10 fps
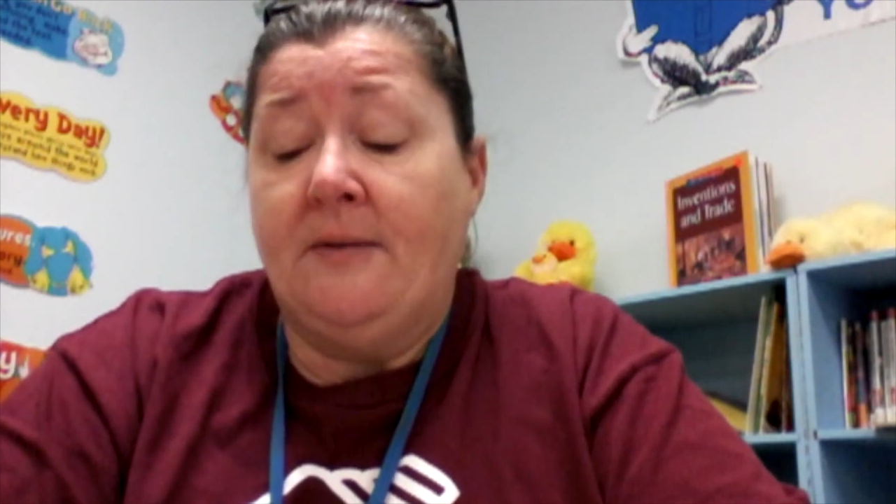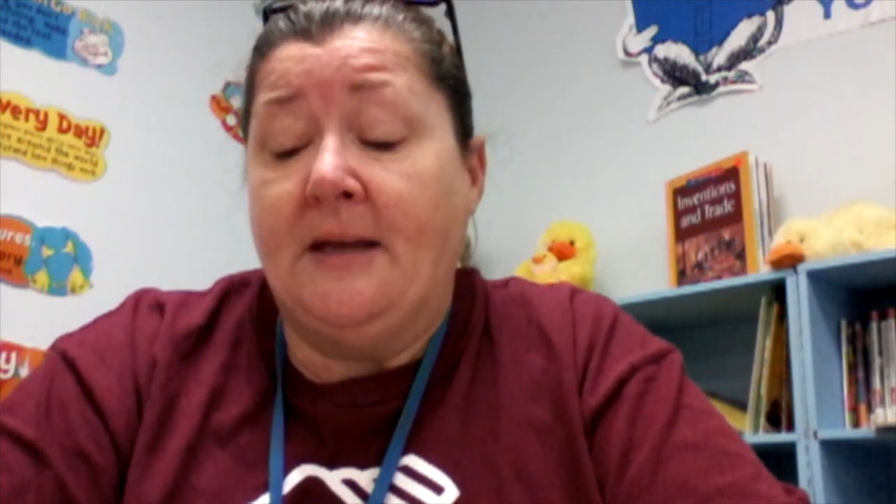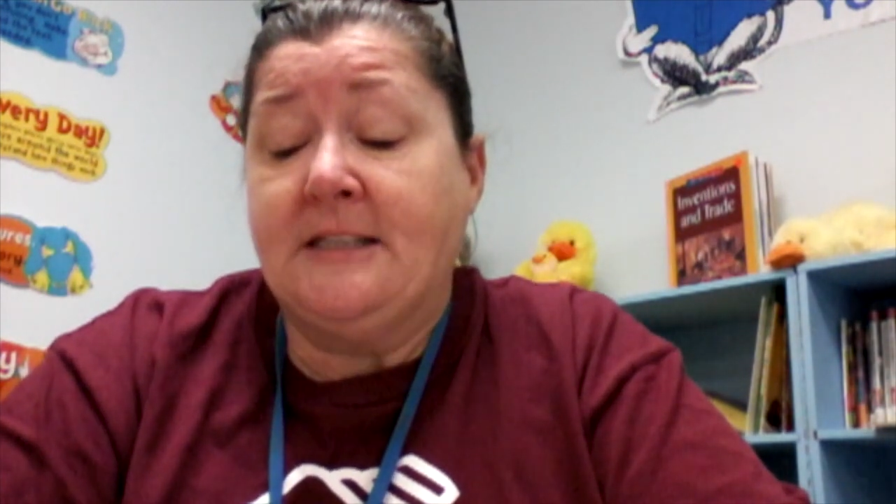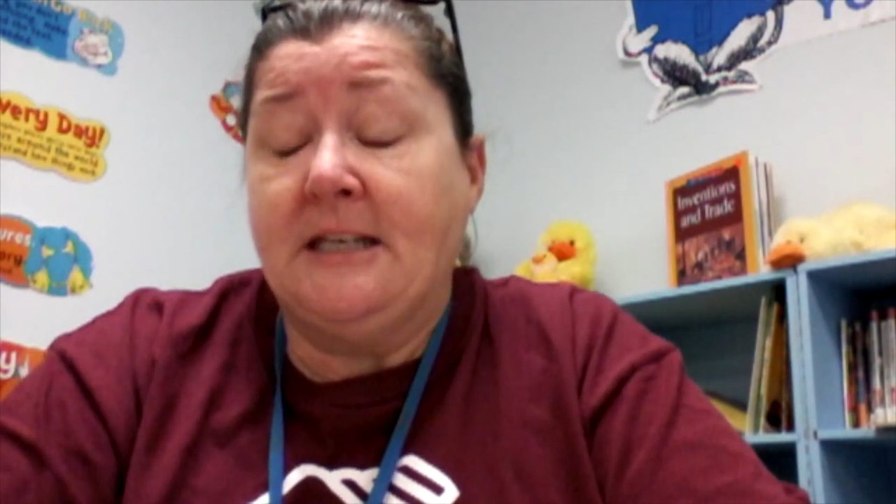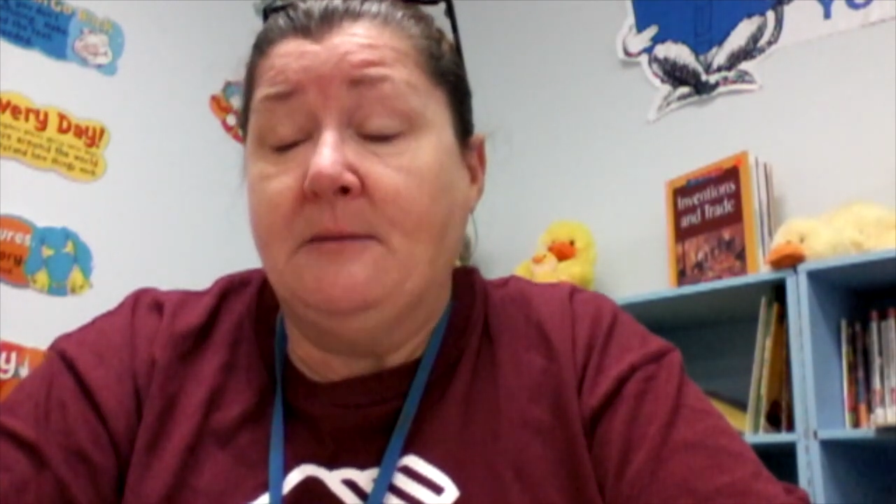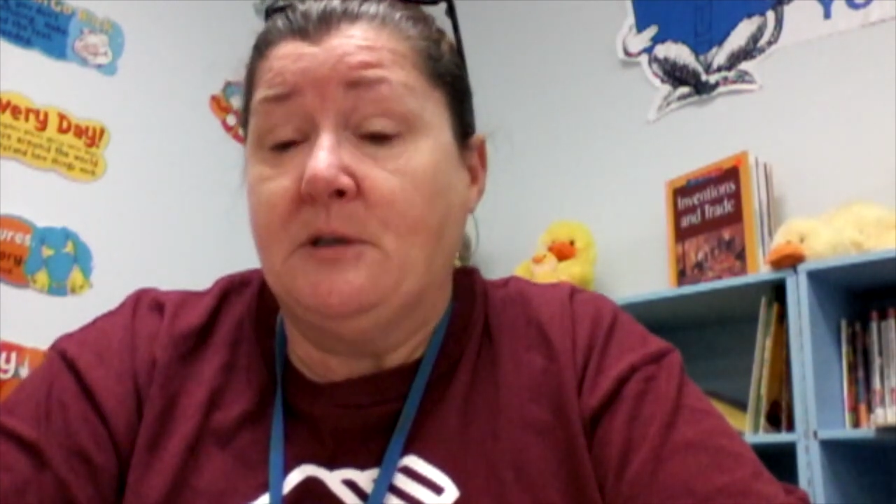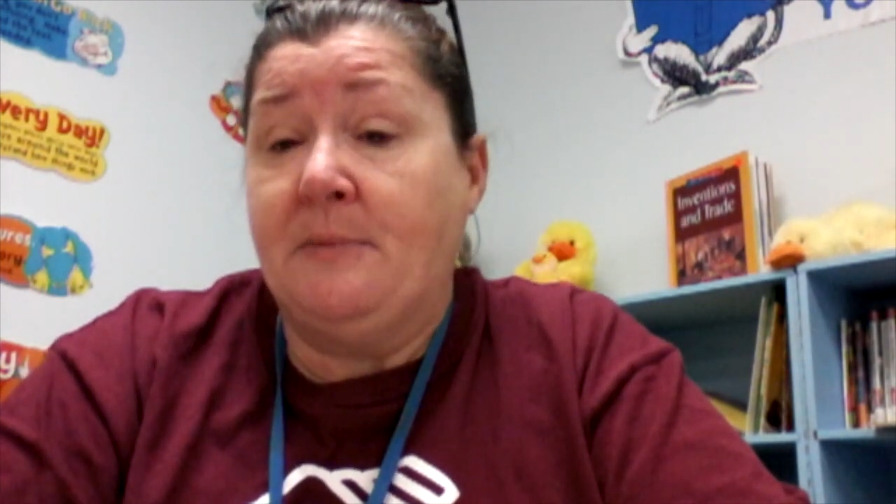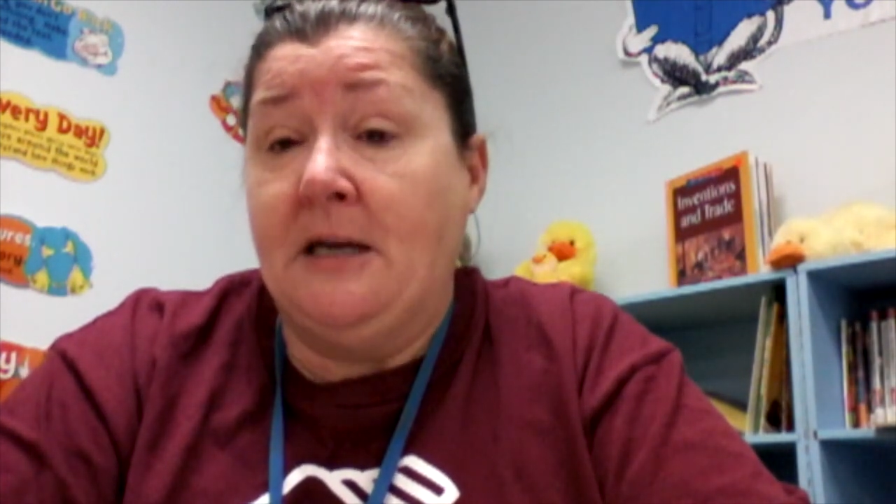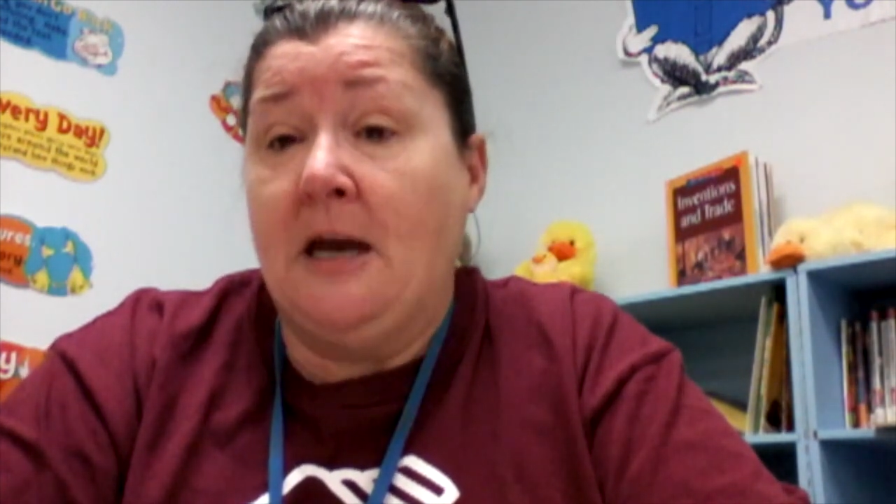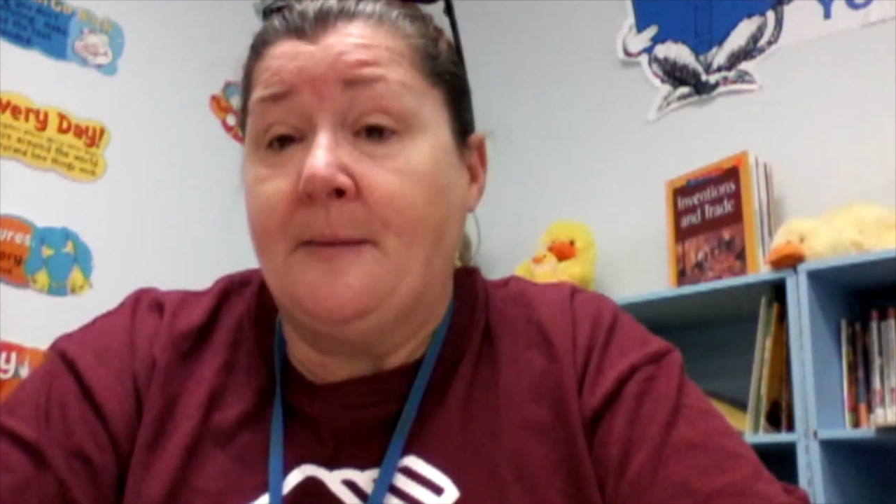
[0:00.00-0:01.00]
They seemed to
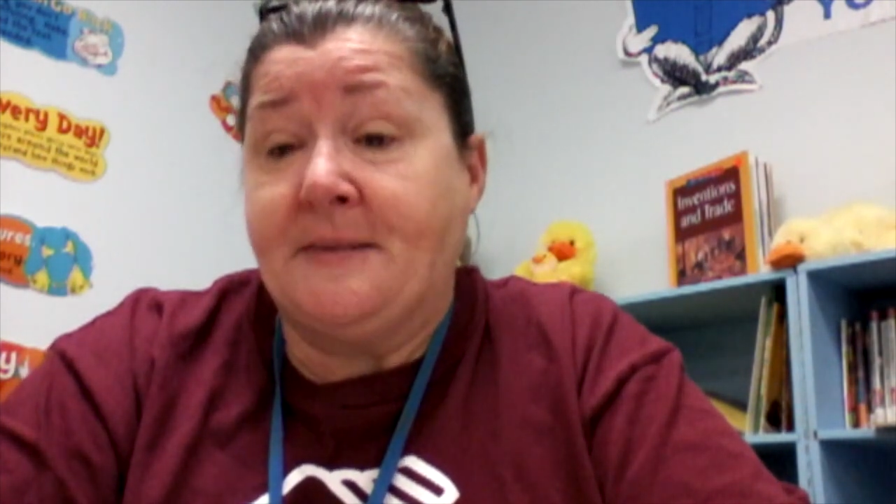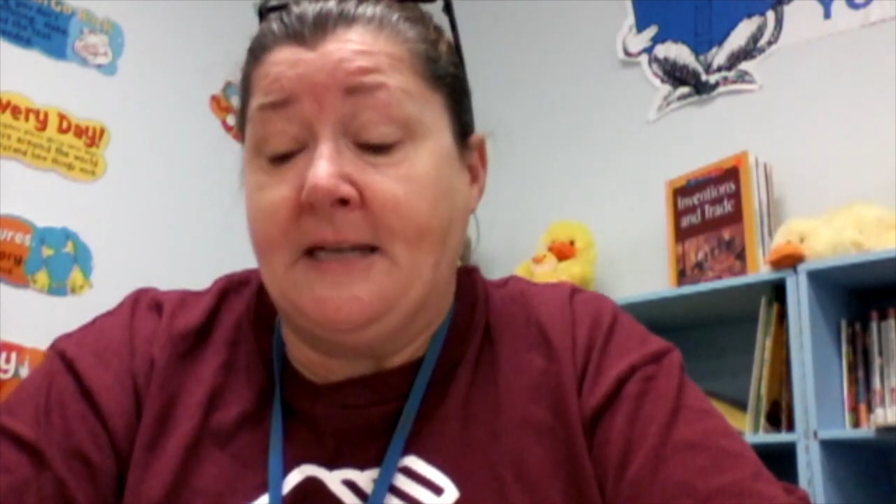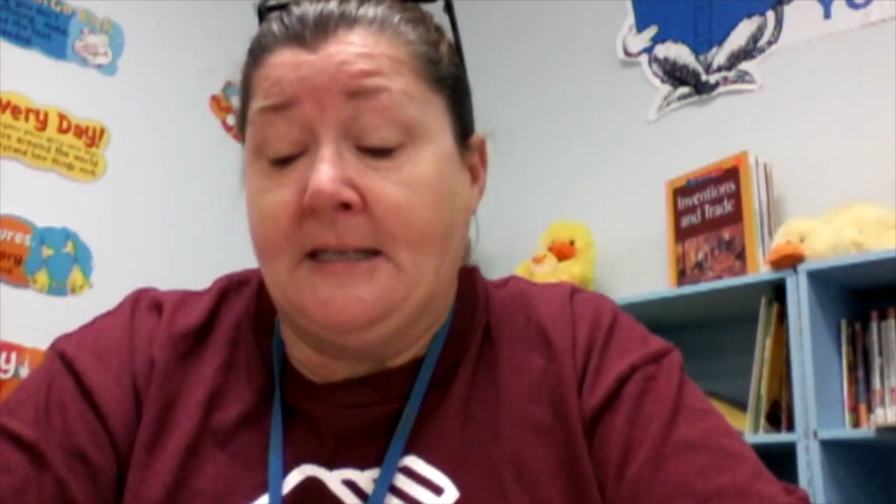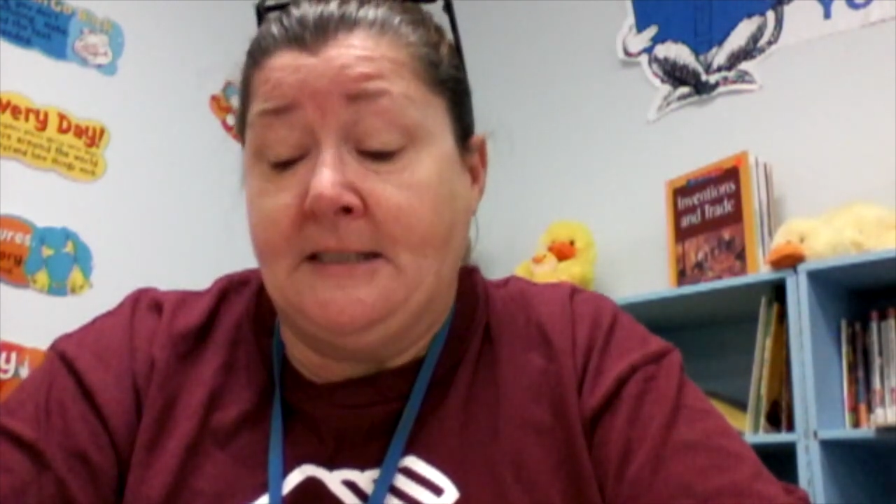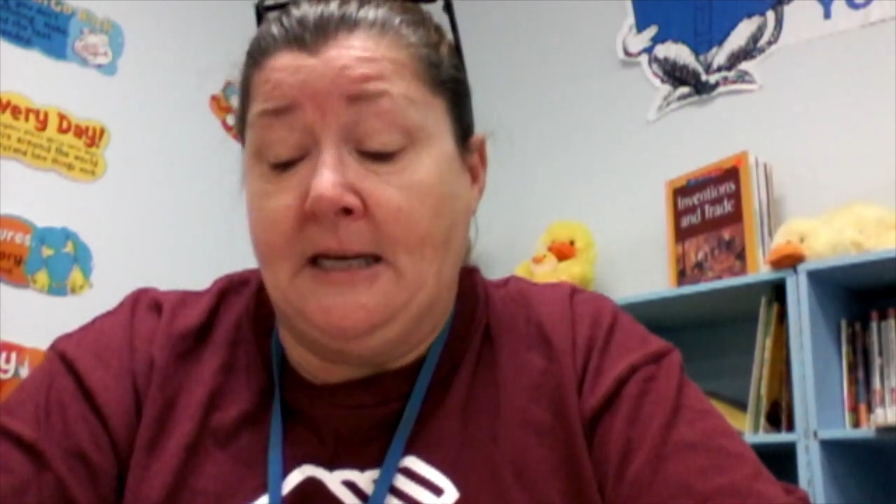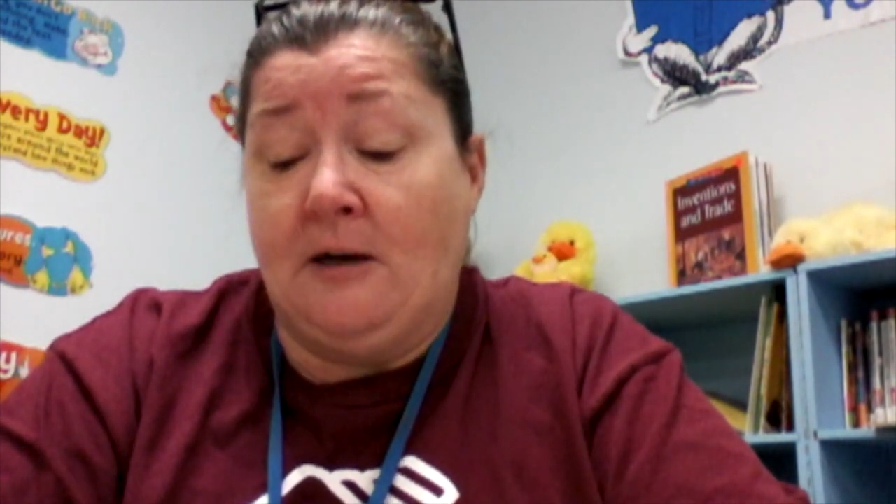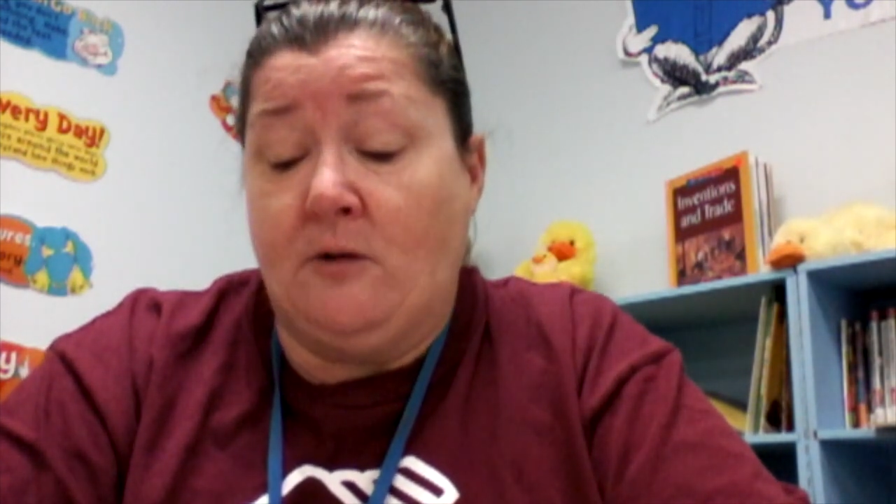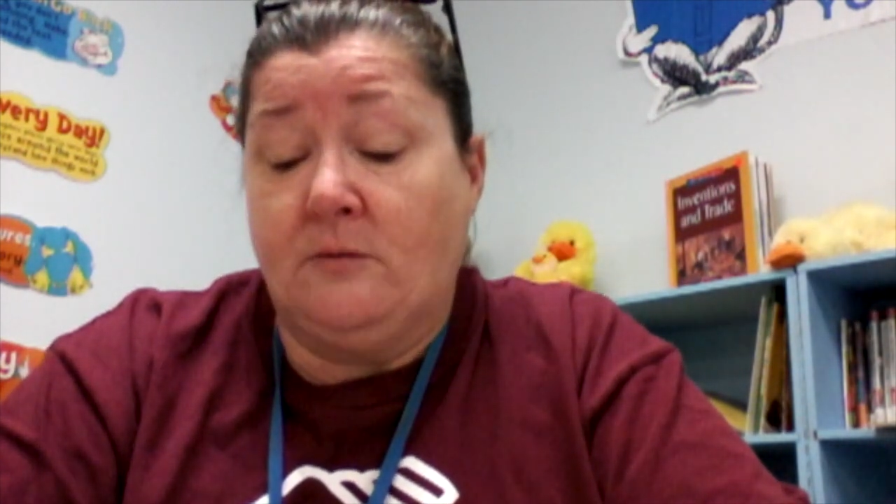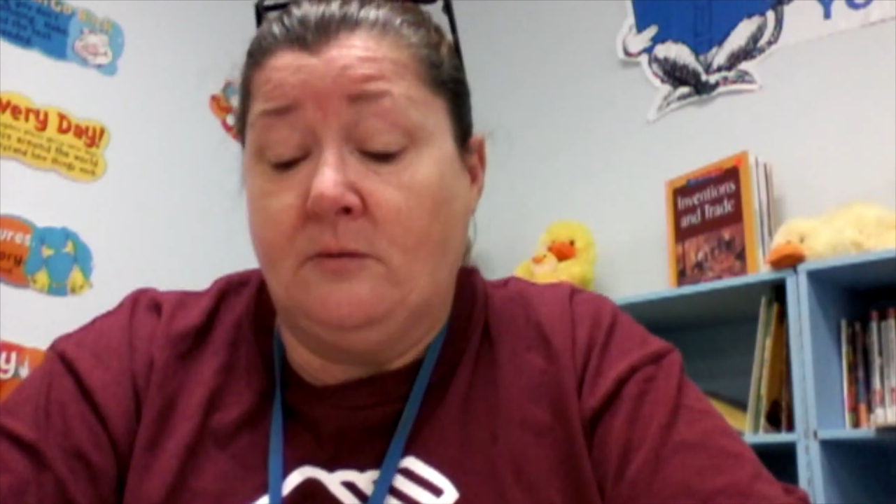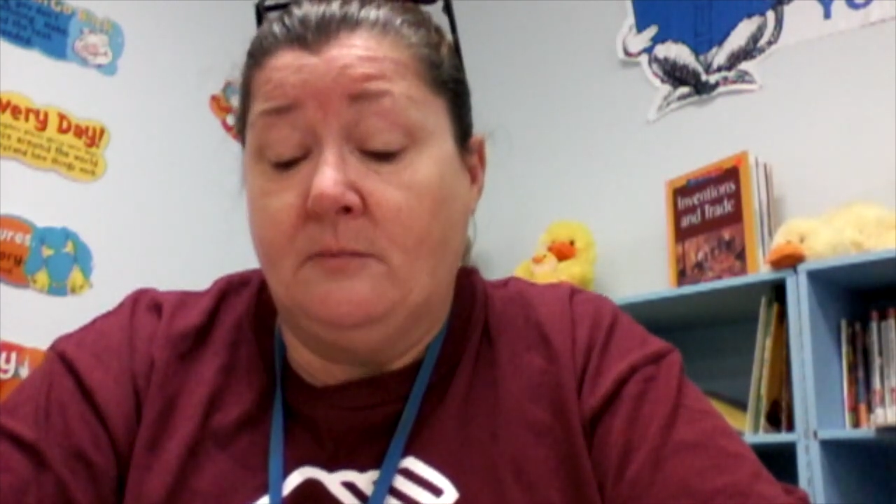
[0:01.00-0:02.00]
be upside
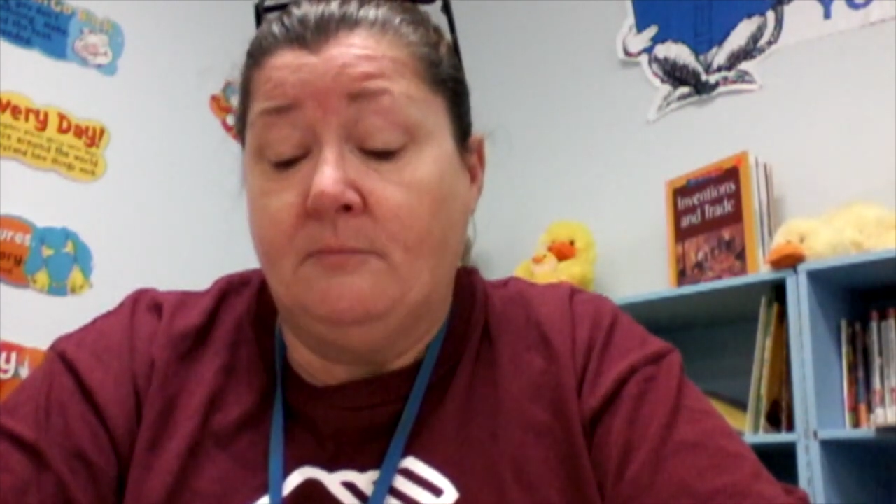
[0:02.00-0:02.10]
down.